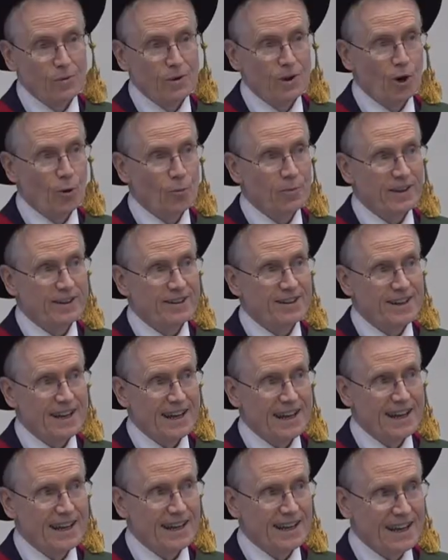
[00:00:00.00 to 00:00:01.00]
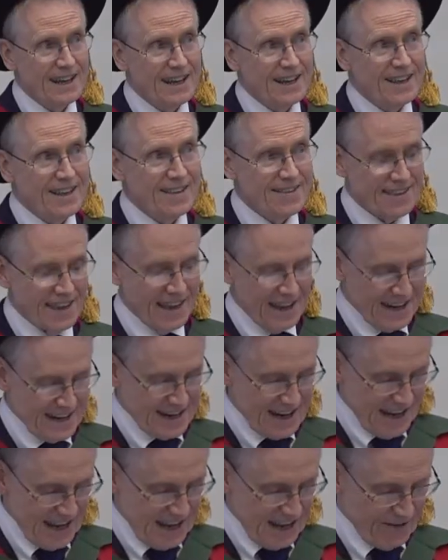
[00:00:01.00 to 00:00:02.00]
We hope that today is a
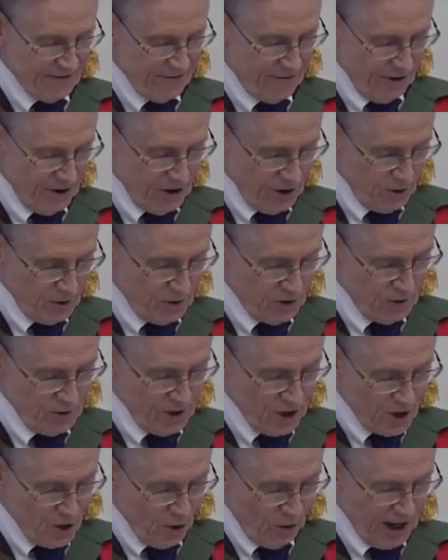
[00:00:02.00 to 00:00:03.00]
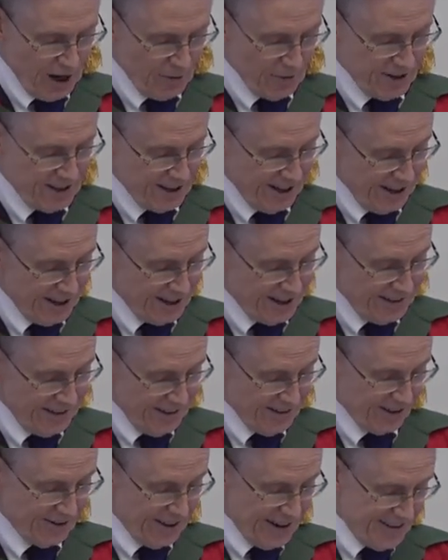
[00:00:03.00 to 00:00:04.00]
day for you to enjoy a return to
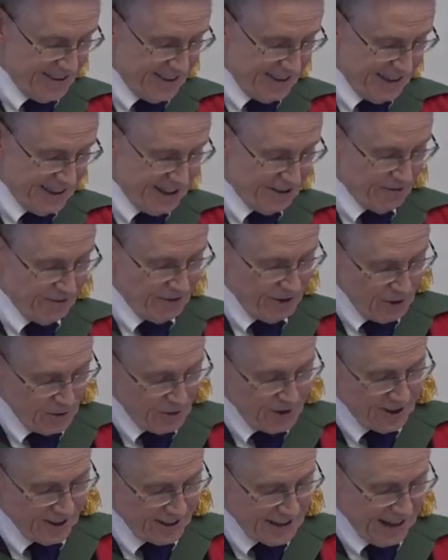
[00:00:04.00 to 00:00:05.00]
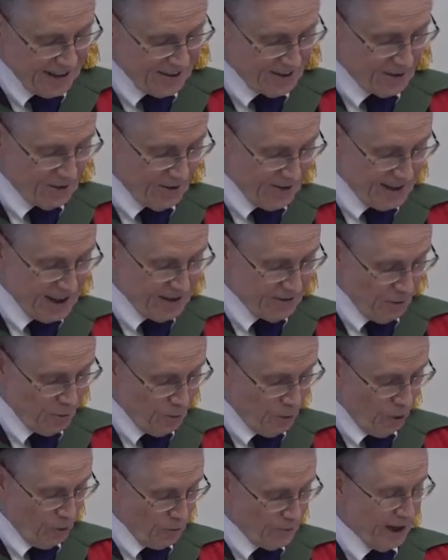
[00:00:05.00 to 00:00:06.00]
this great city, and for you and your guests to receive a
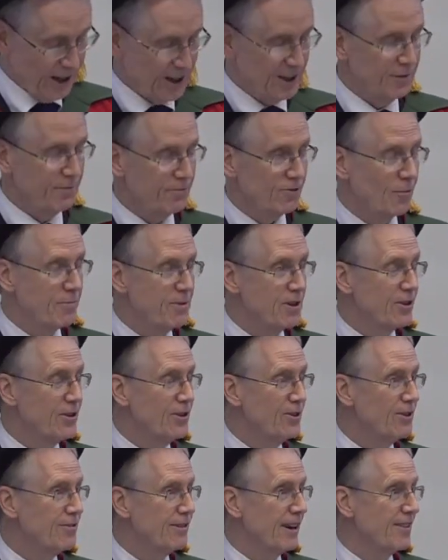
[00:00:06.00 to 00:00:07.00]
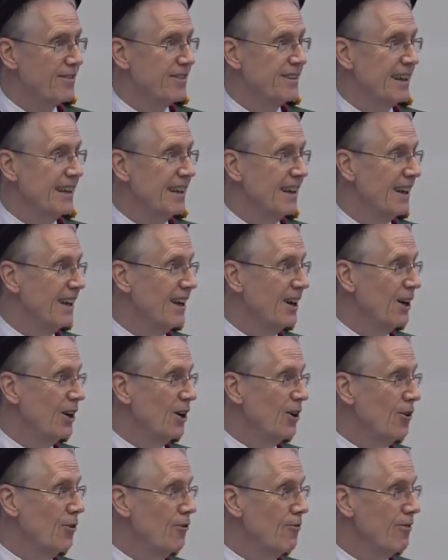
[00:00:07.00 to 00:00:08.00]
warm welcome from your university,
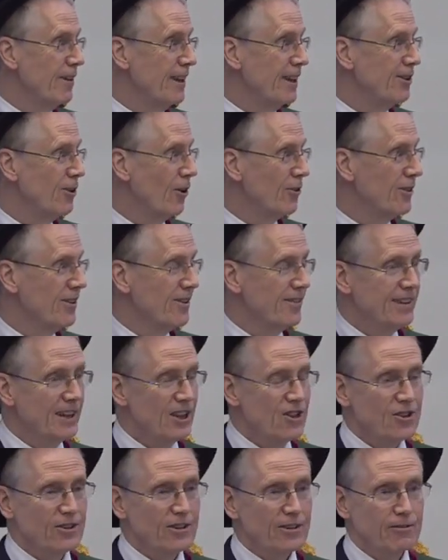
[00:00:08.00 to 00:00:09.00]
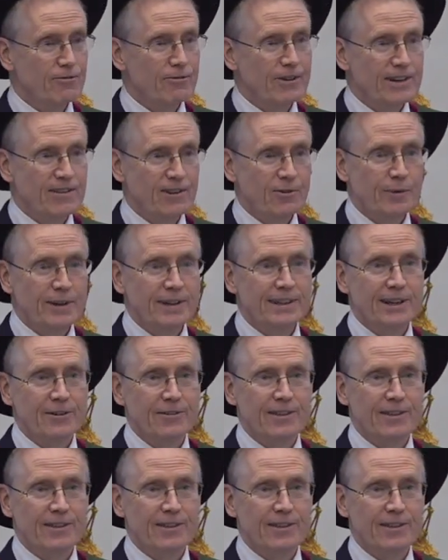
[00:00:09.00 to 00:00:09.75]
hopefully in contradistinction to the freezing wind